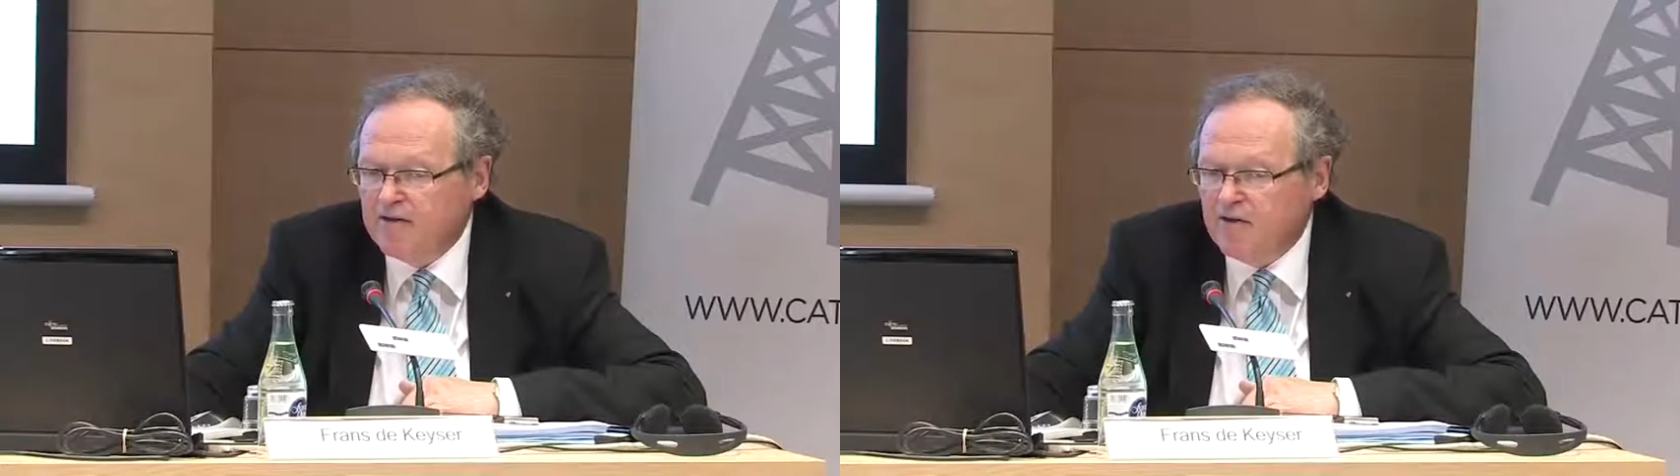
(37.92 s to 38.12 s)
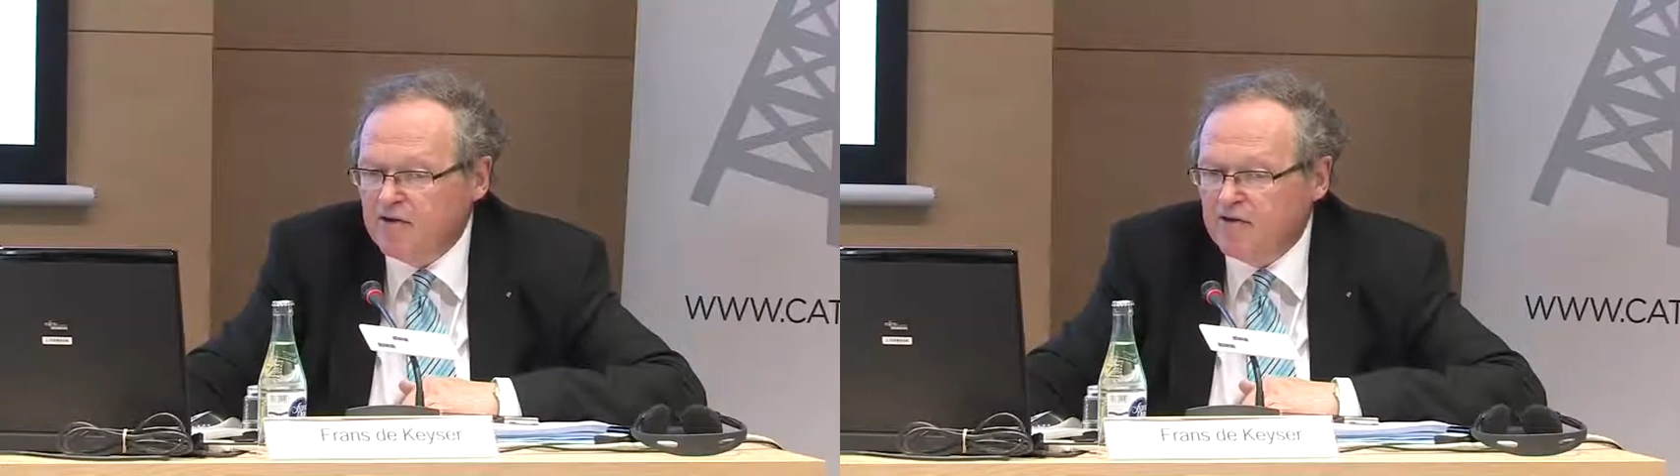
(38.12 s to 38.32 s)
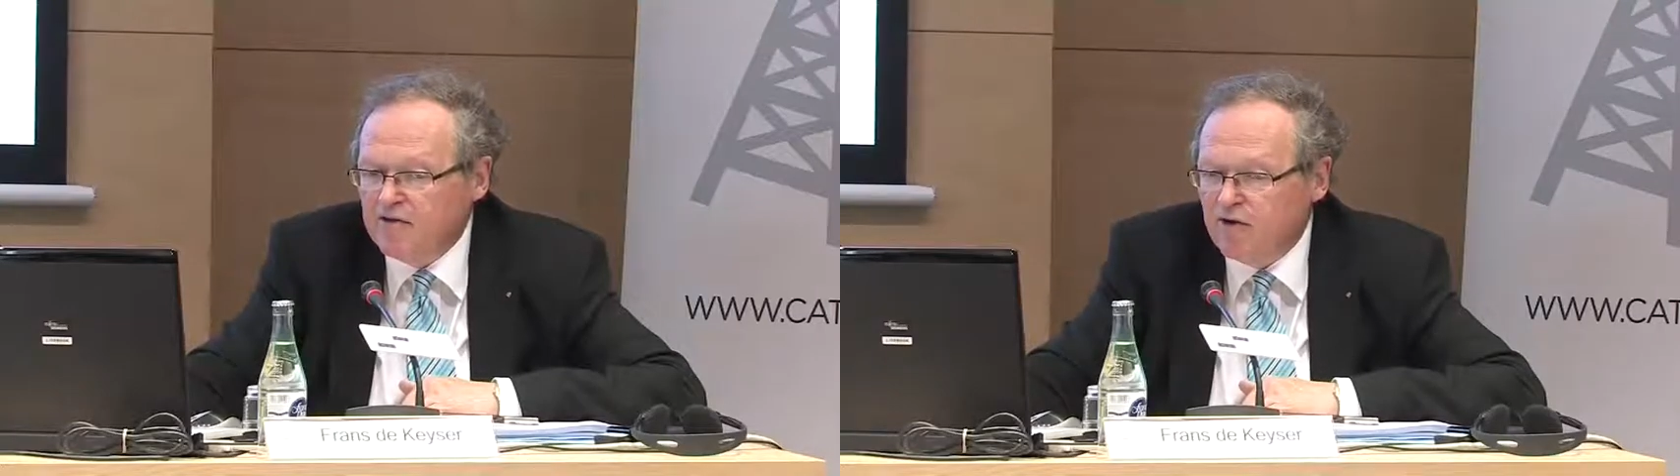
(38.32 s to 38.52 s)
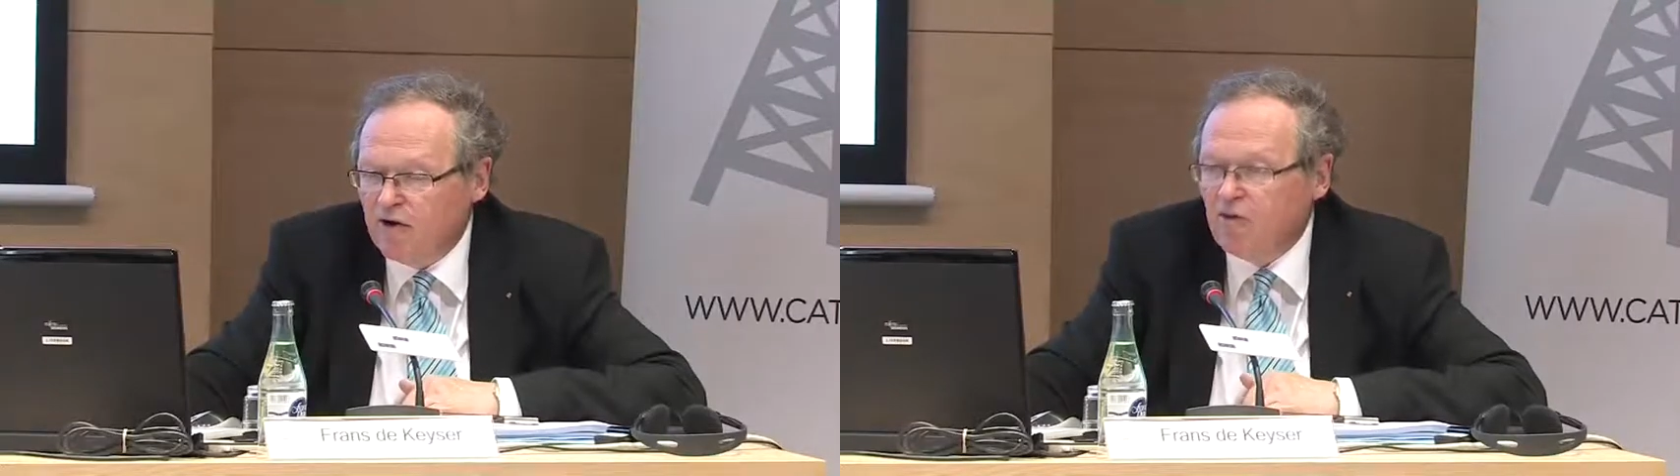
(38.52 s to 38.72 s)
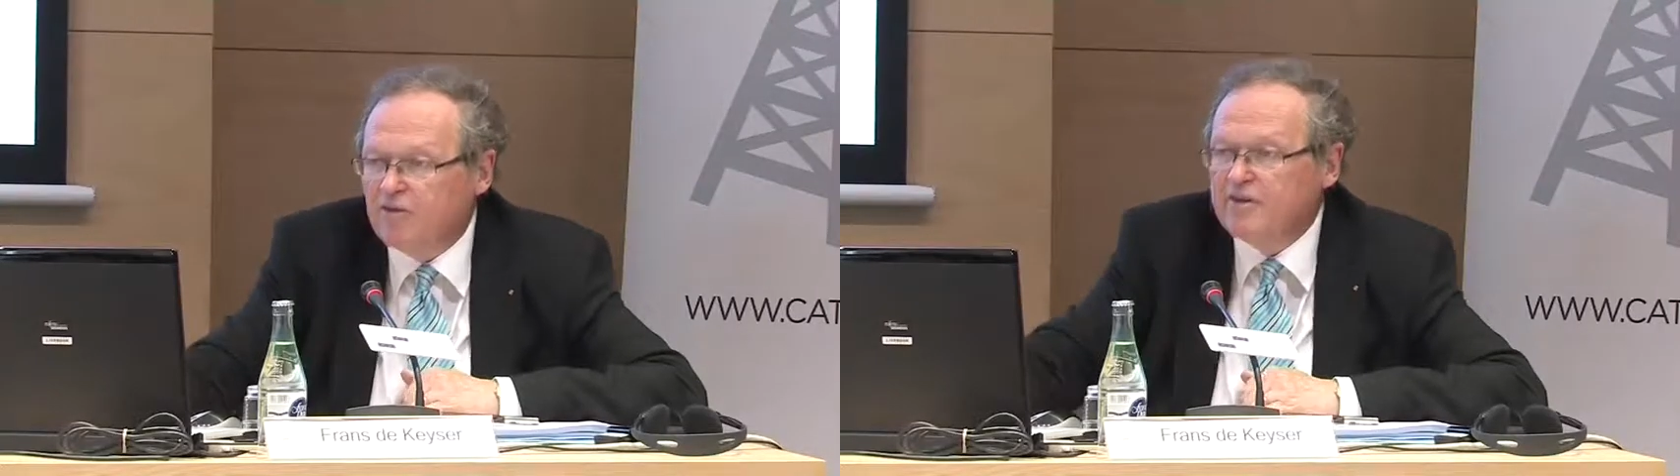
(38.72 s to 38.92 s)
the
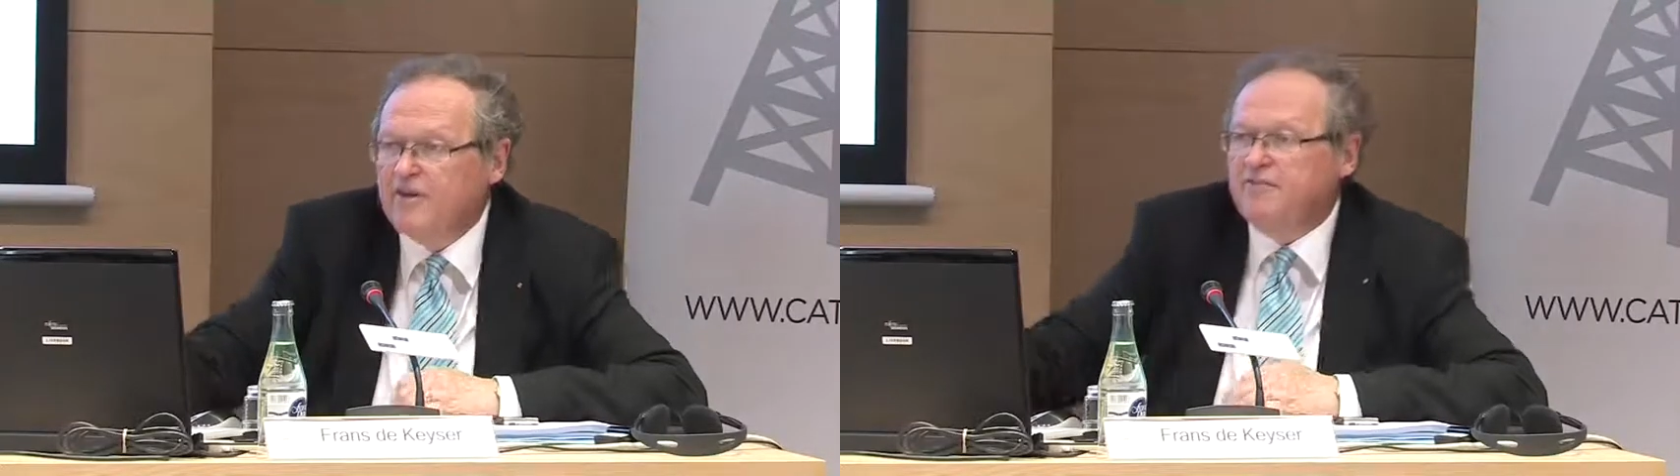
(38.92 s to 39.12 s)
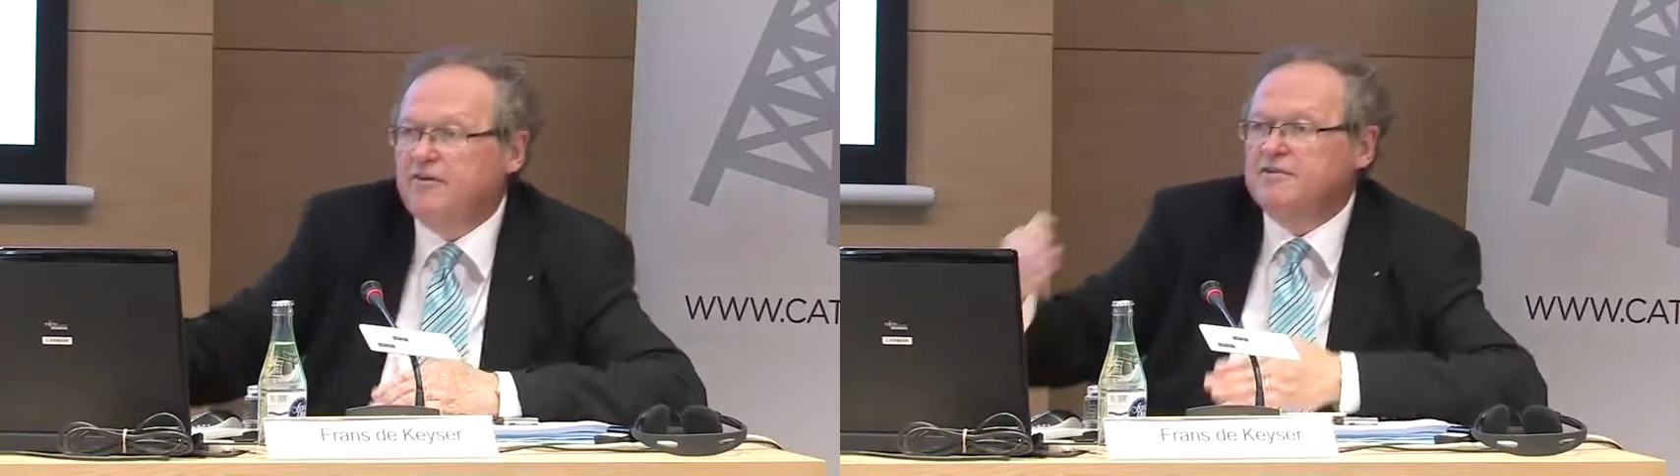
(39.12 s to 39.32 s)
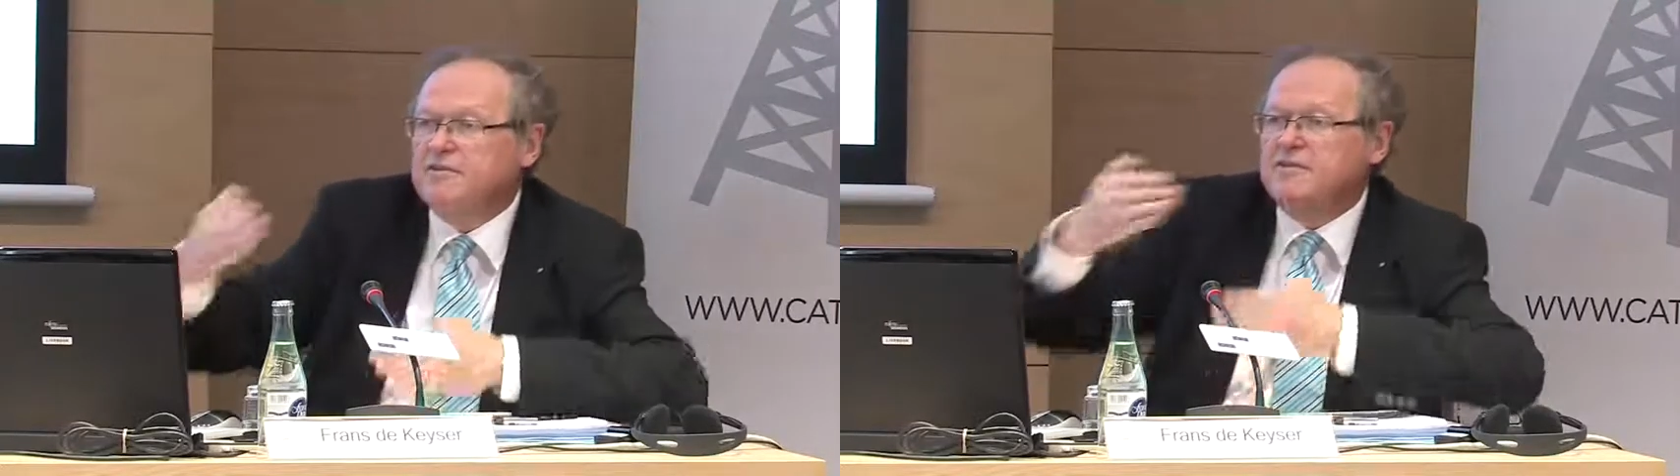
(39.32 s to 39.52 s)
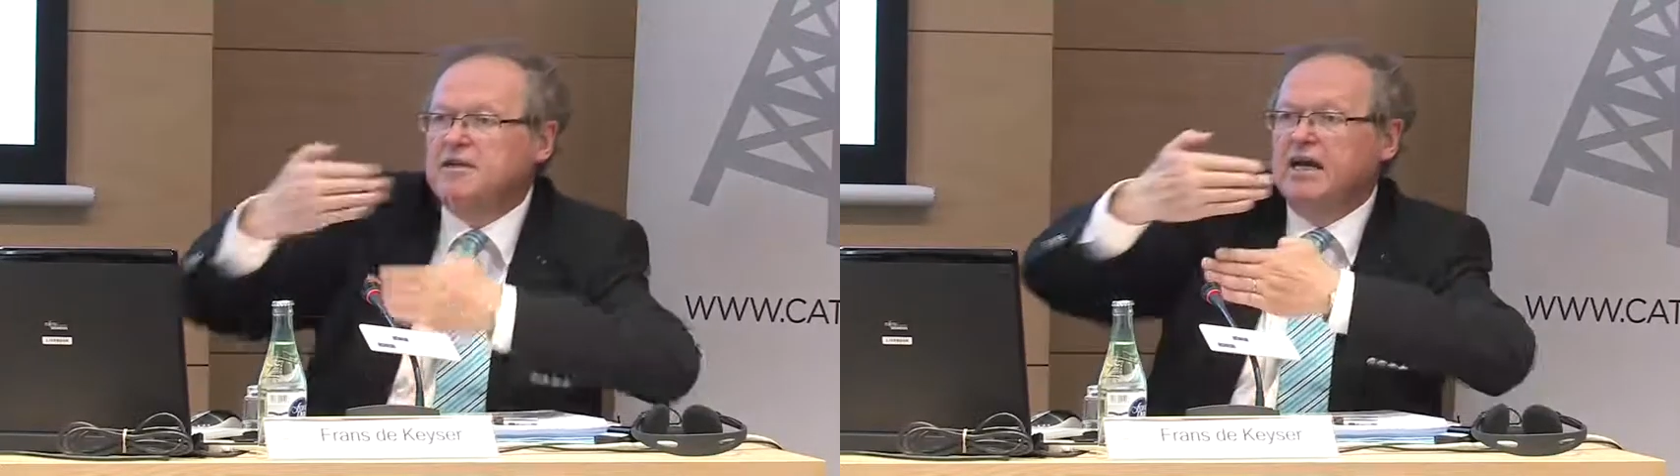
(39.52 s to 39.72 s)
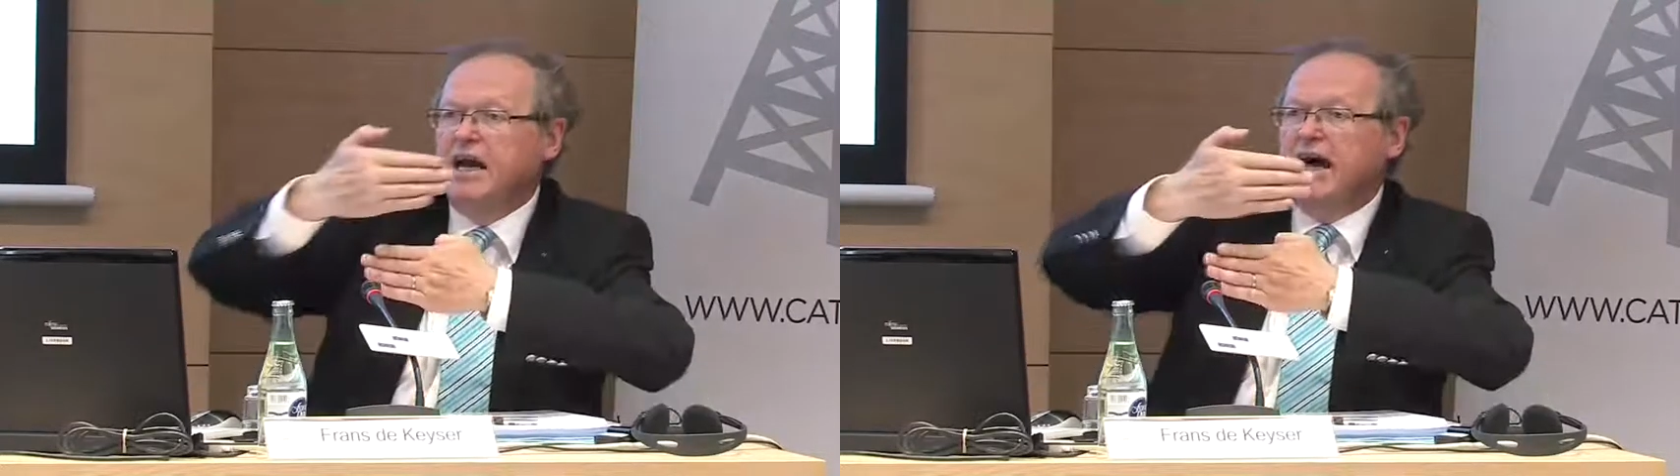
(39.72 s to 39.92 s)
local differences.